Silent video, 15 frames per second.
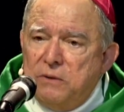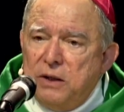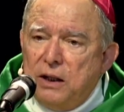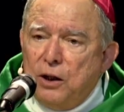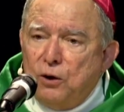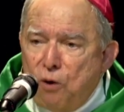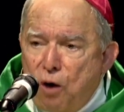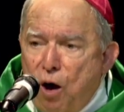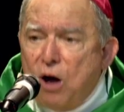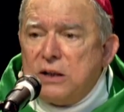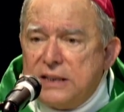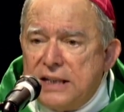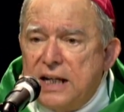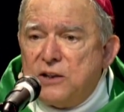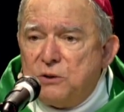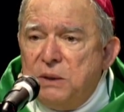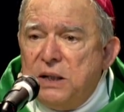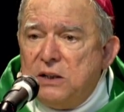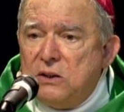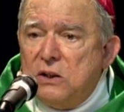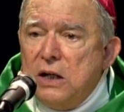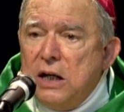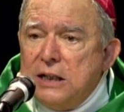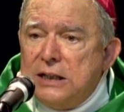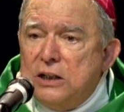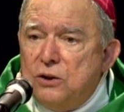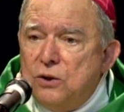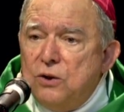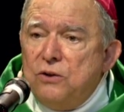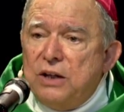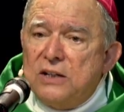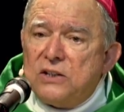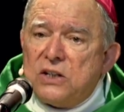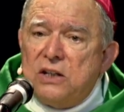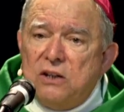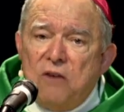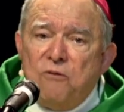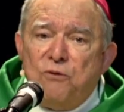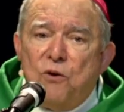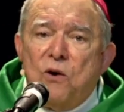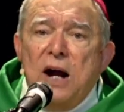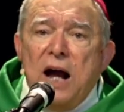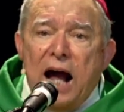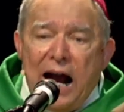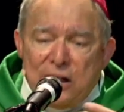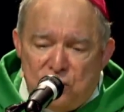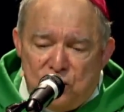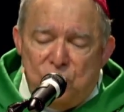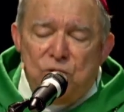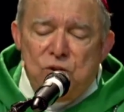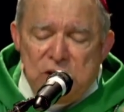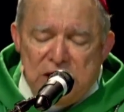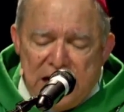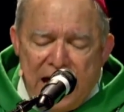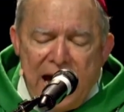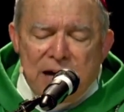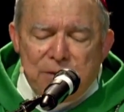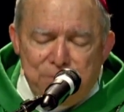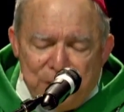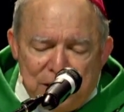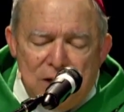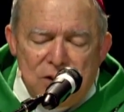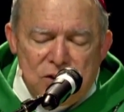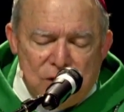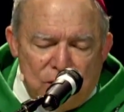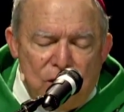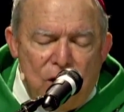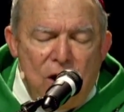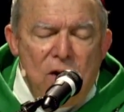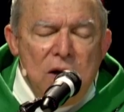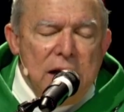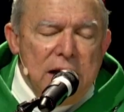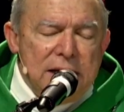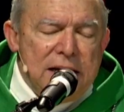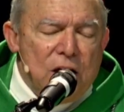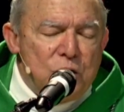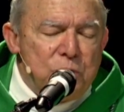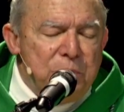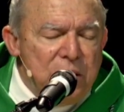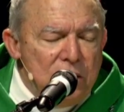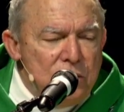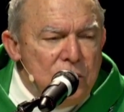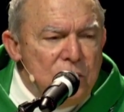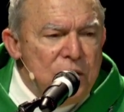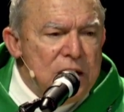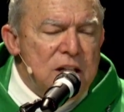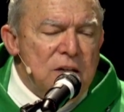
The law tells me to, to do this, and therefore I choose to act because the law tells me to do this.